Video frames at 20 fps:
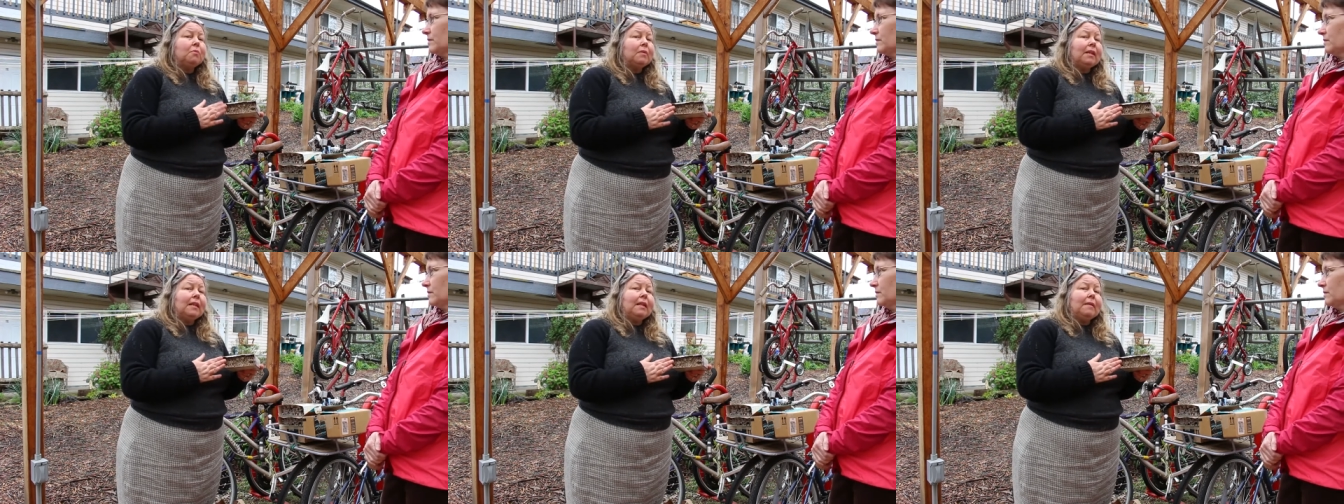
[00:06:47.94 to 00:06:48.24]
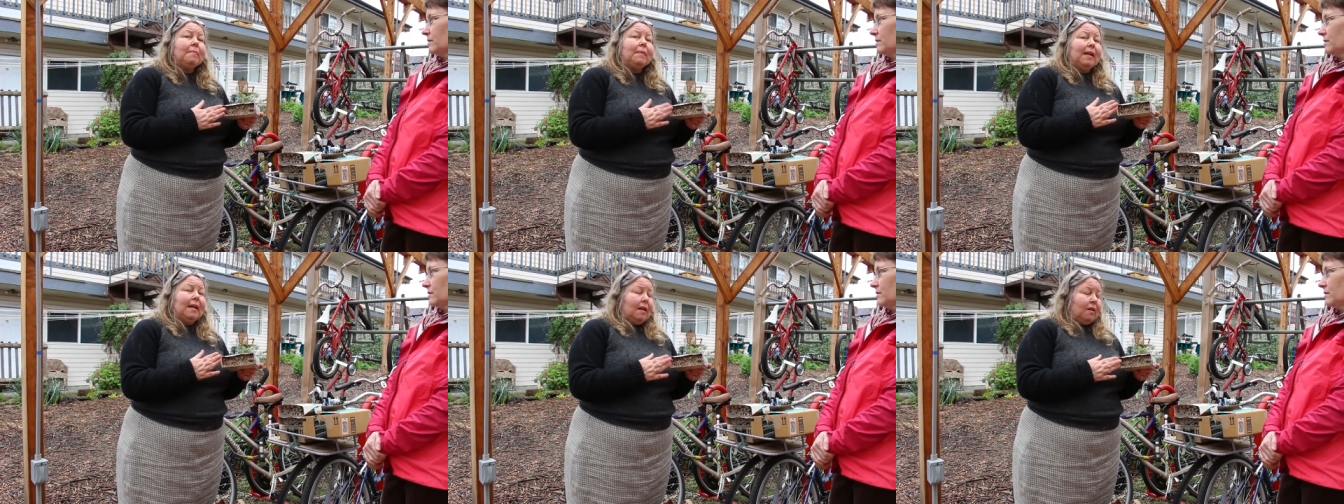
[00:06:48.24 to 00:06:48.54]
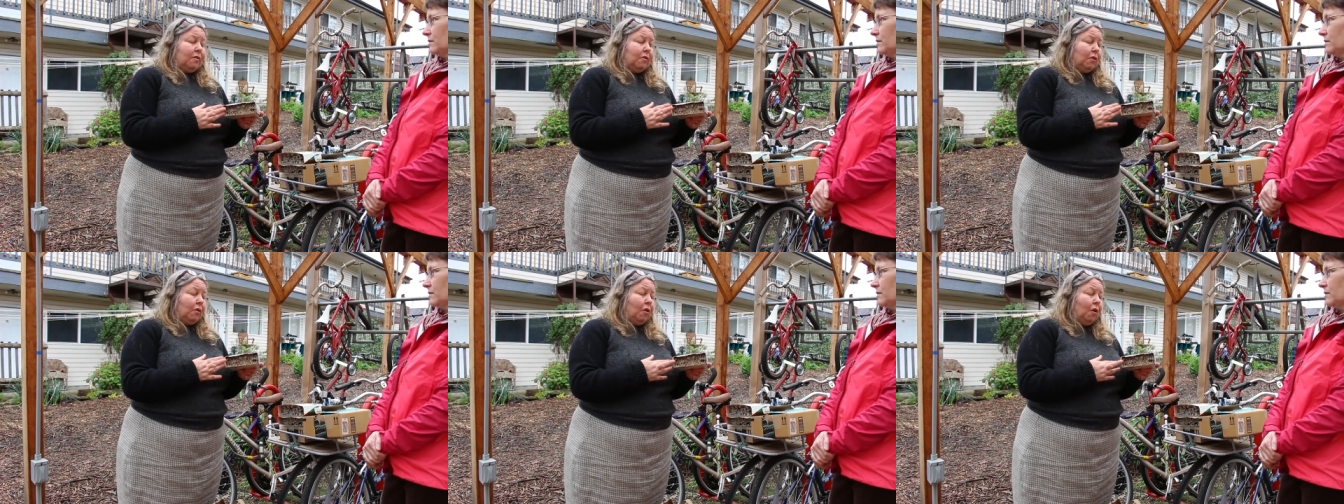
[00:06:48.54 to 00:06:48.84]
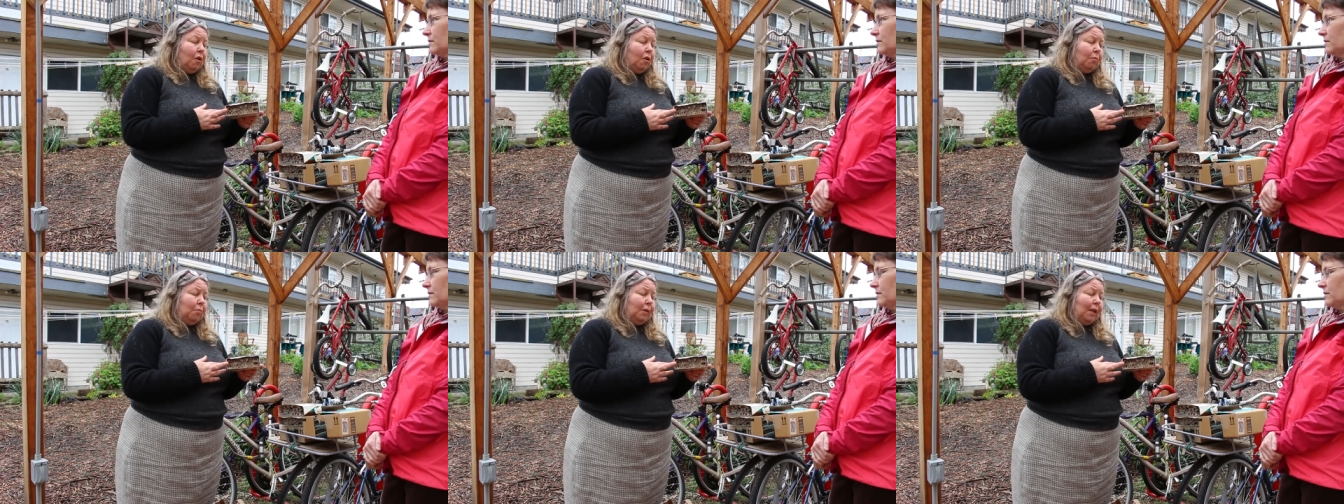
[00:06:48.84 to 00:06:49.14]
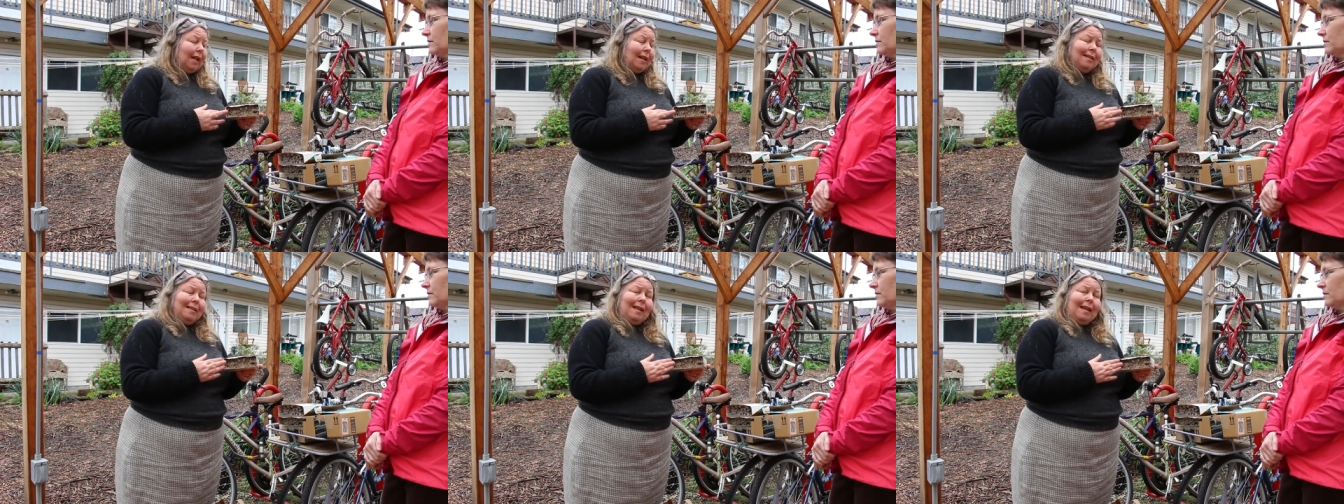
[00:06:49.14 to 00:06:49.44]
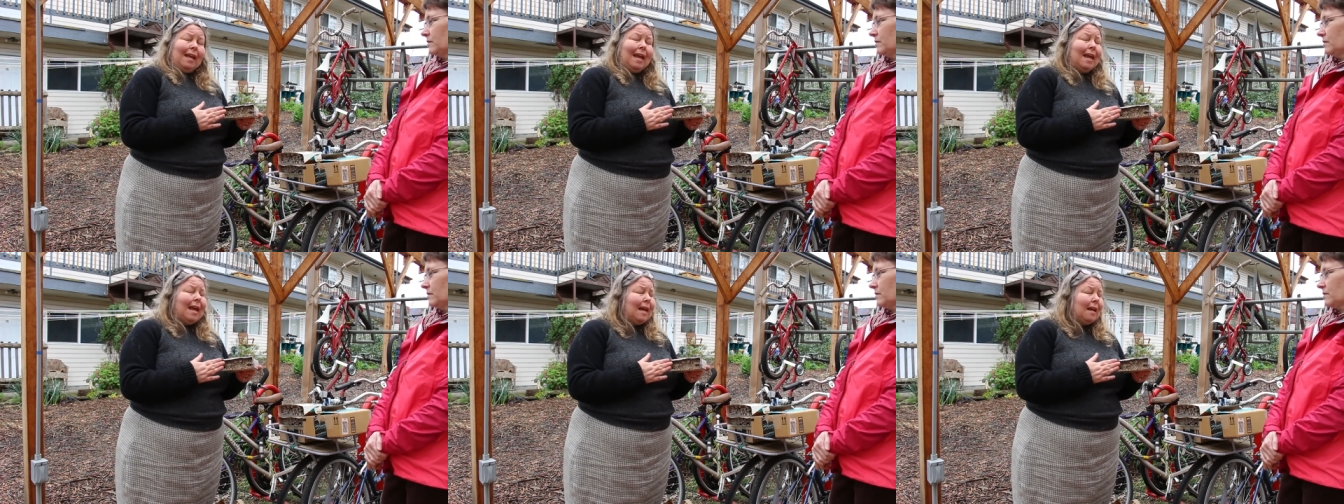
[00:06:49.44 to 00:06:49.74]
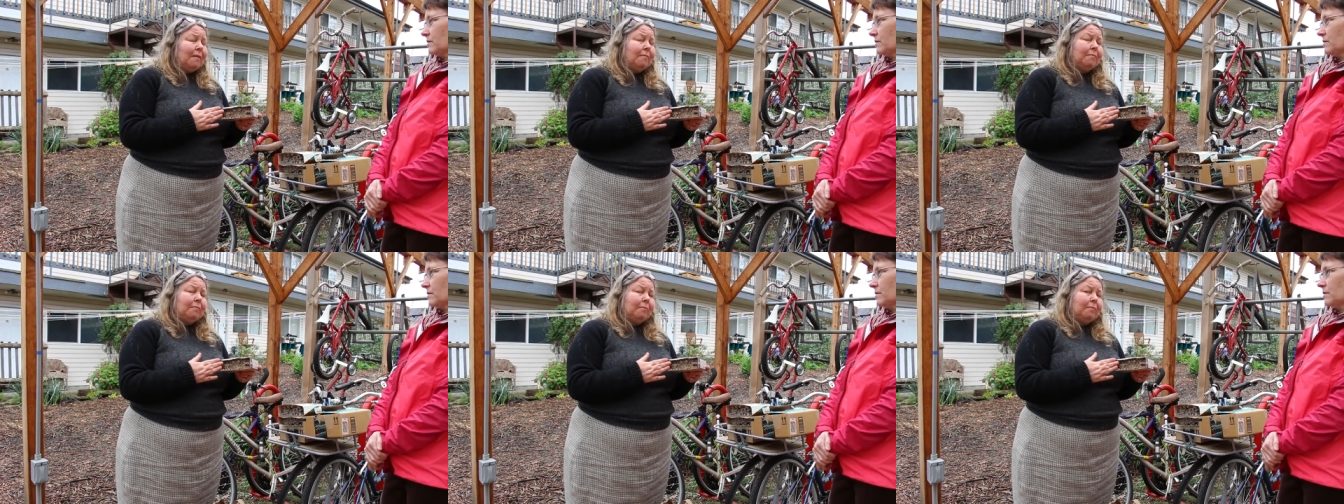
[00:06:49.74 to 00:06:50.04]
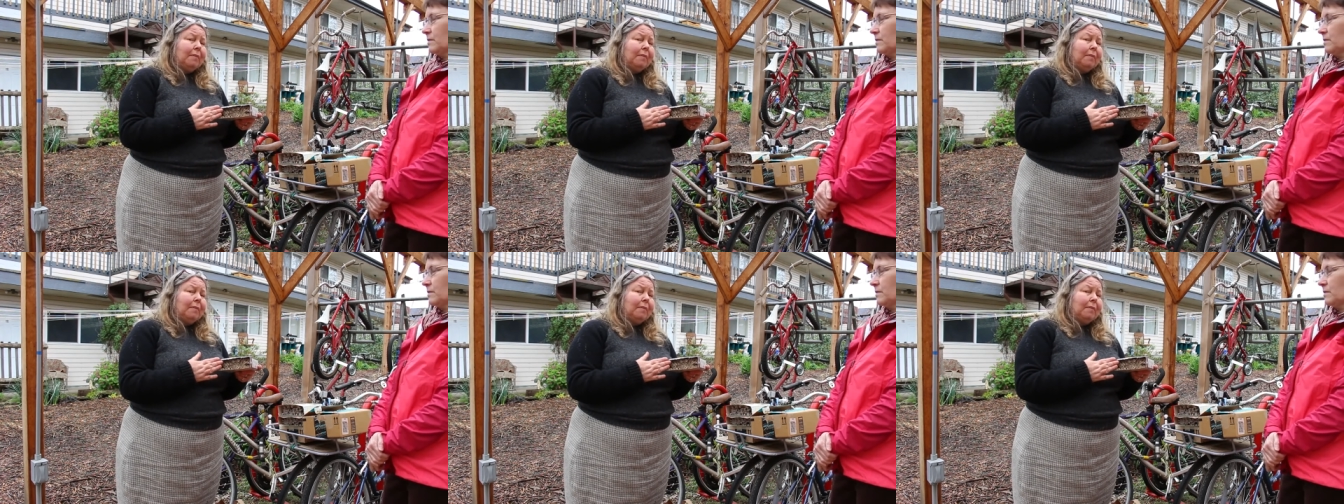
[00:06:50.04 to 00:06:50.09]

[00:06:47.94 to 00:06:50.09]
really, because they're cold-blooded, they can't